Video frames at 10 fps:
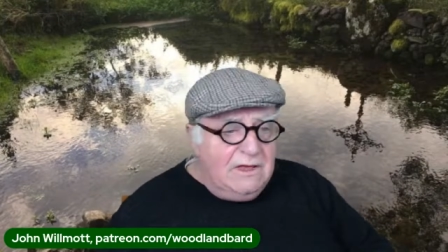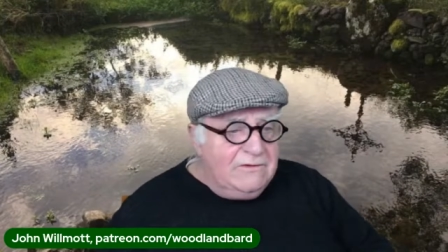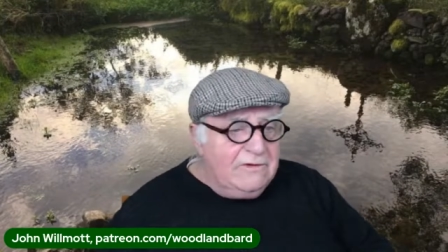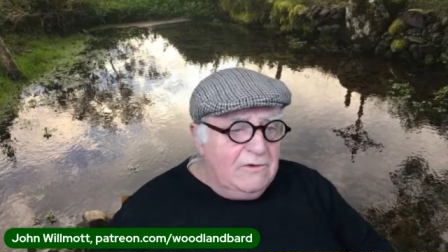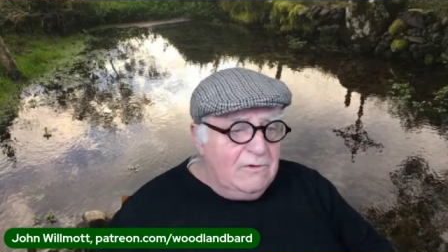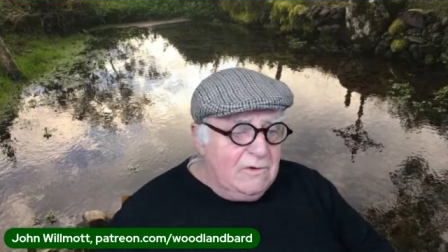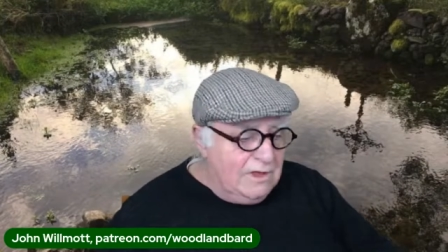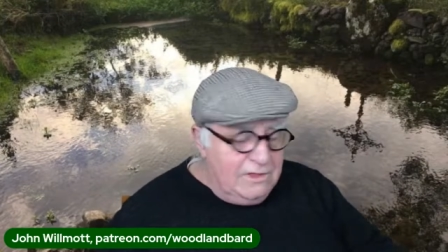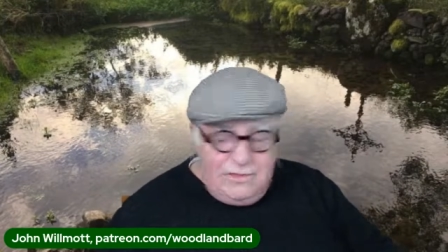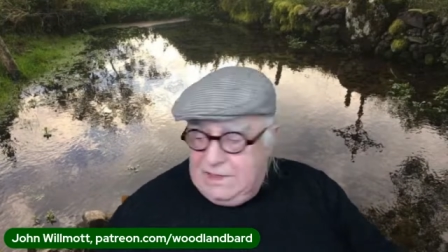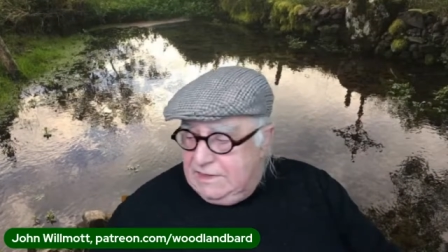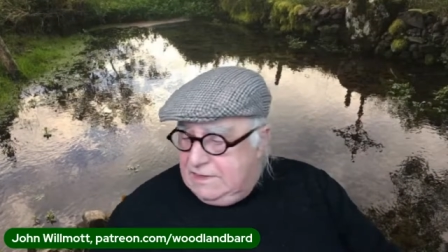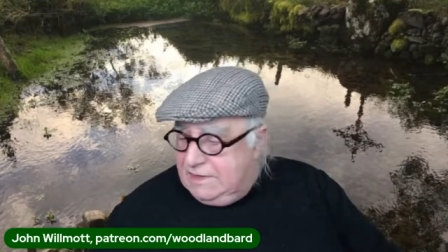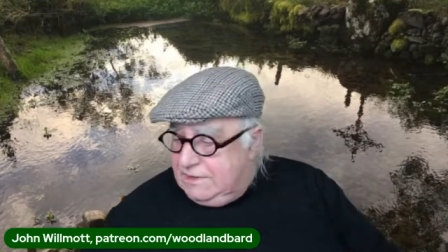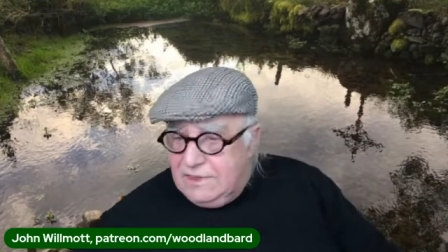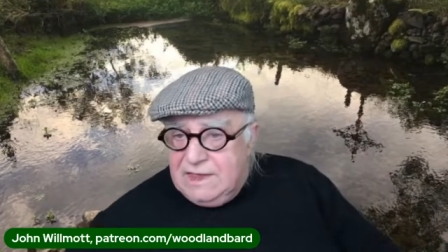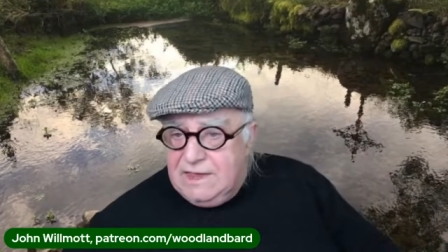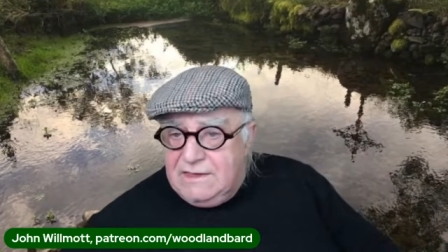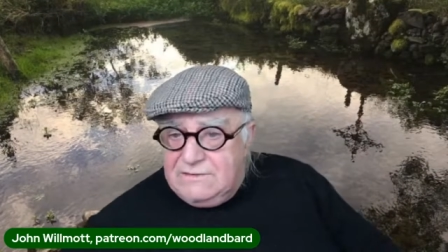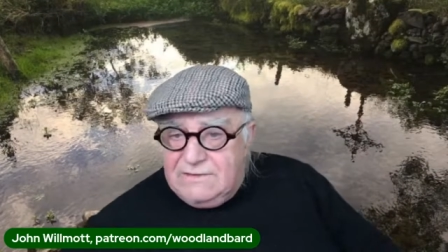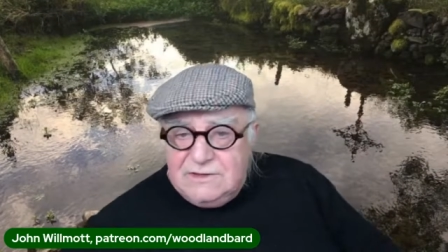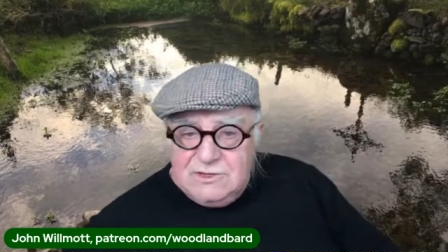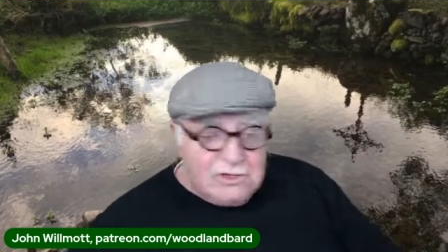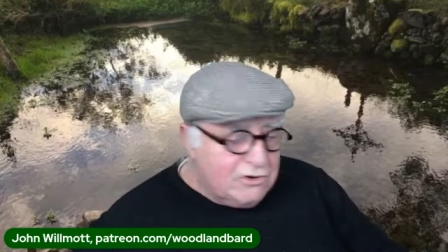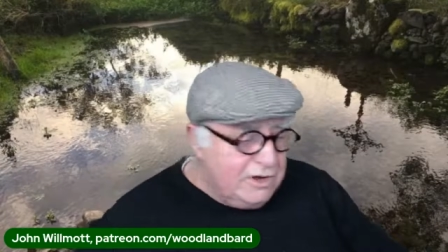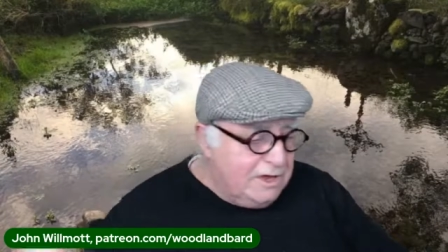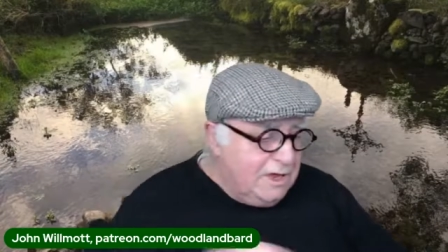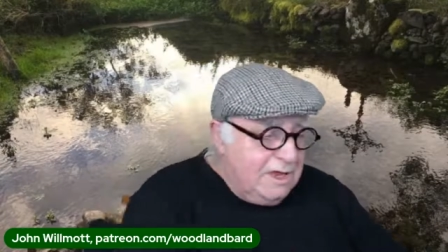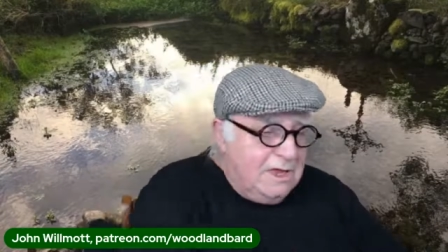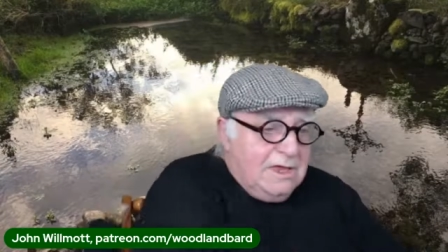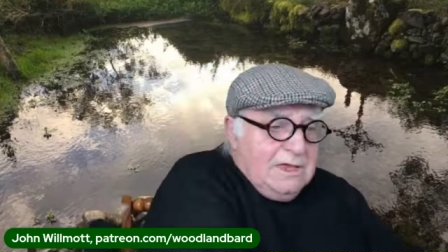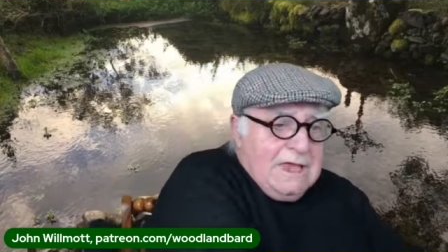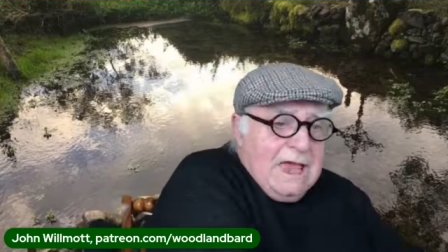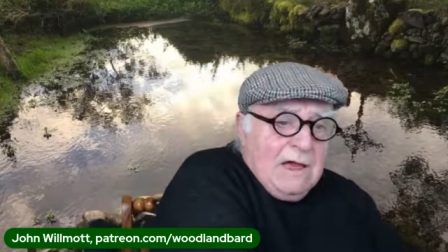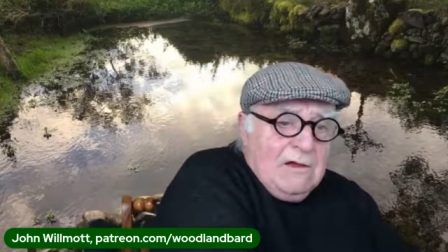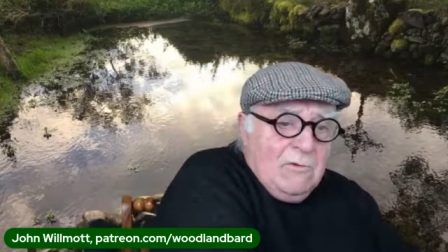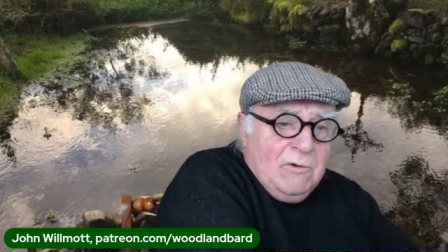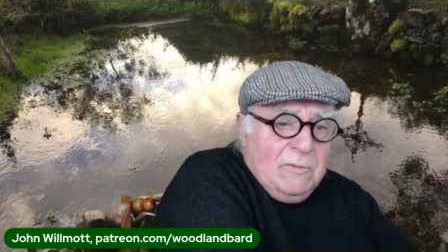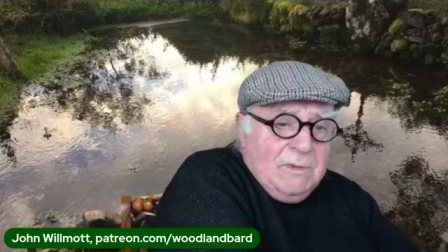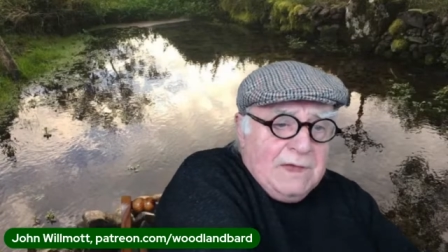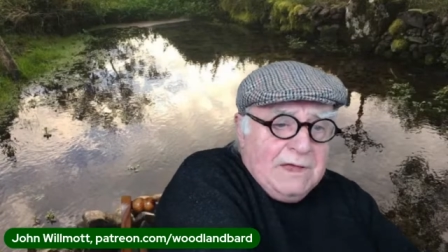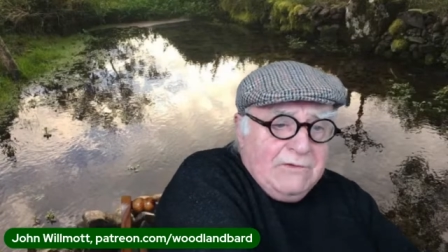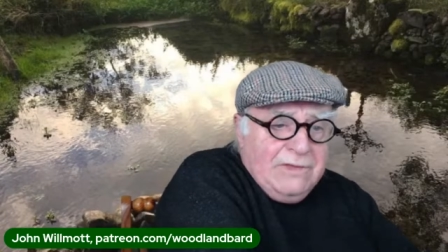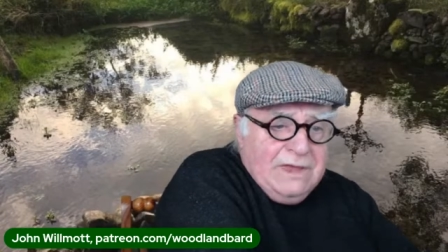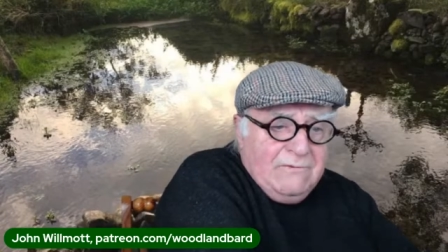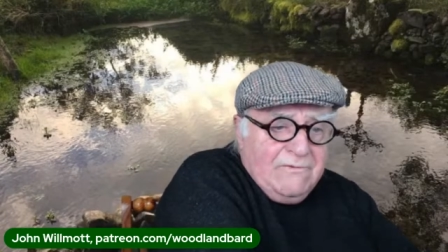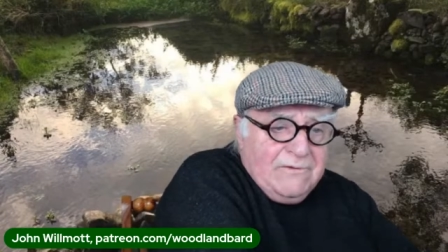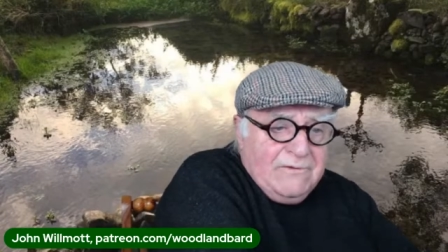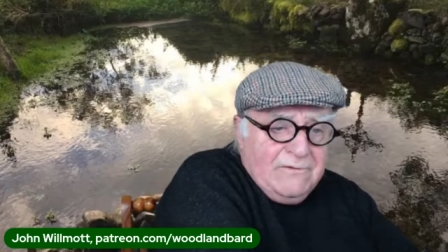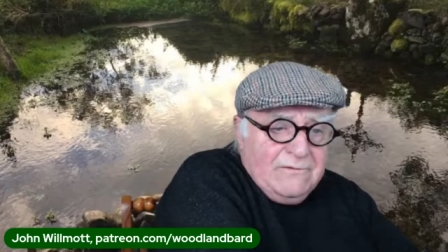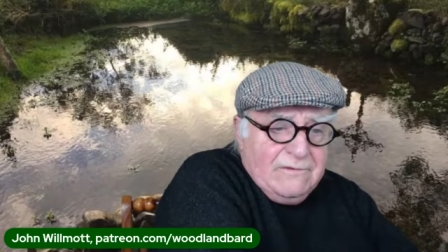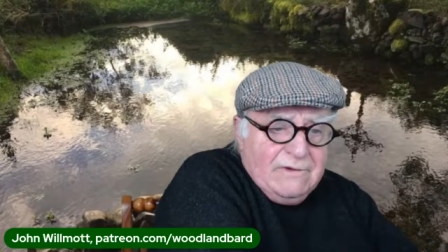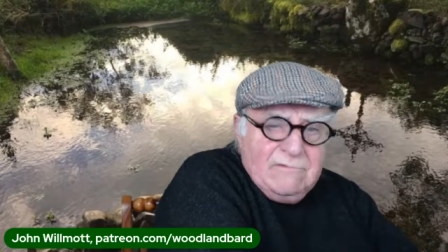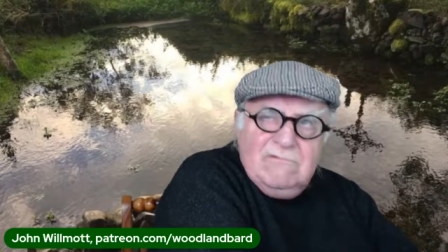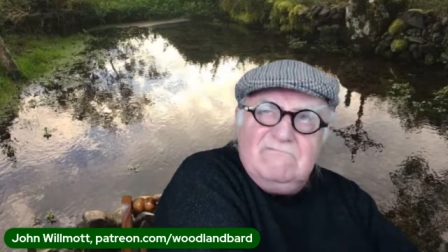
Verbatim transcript: So uh, I think the thing is, enjoy. Yeah, I won't be back on the air for uh,